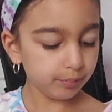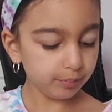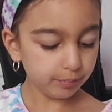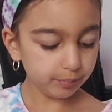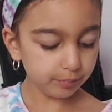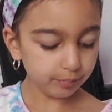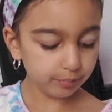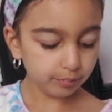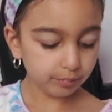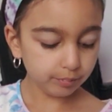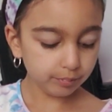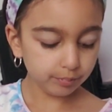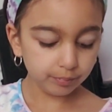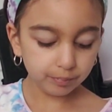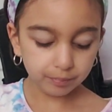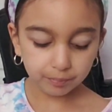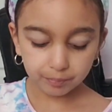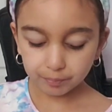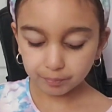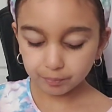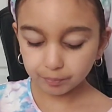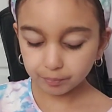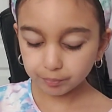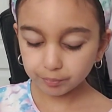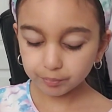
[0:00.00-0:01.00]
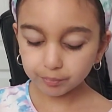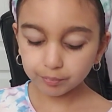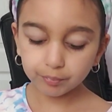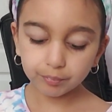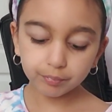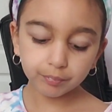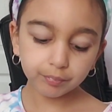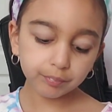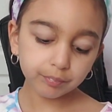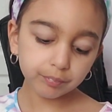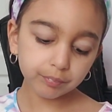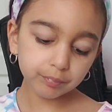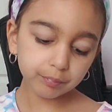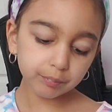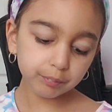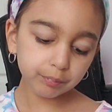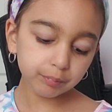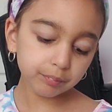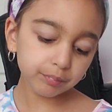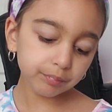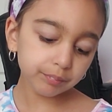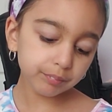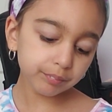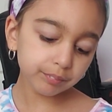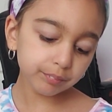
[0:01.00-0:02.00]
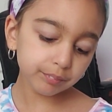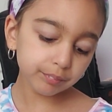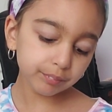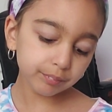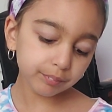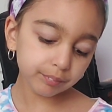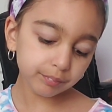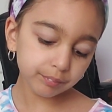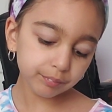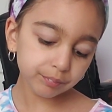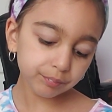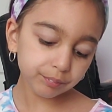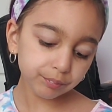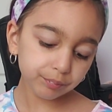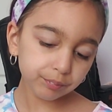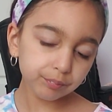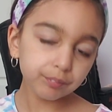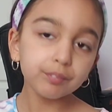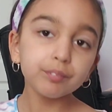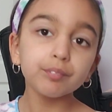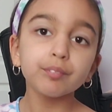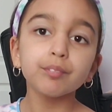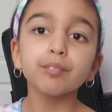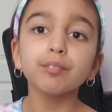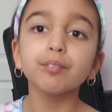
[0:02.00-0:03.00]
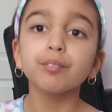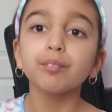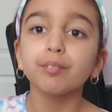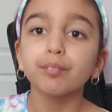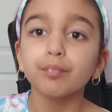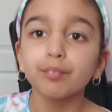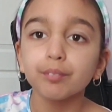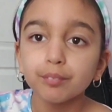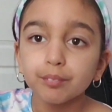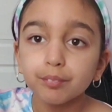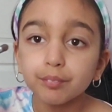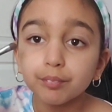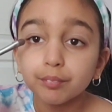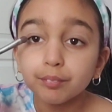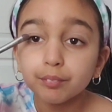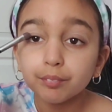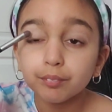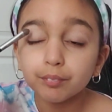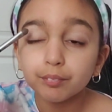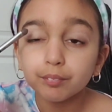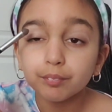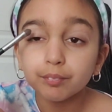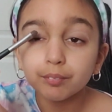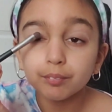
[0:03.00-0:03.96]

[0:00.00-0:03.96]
Nothing is said.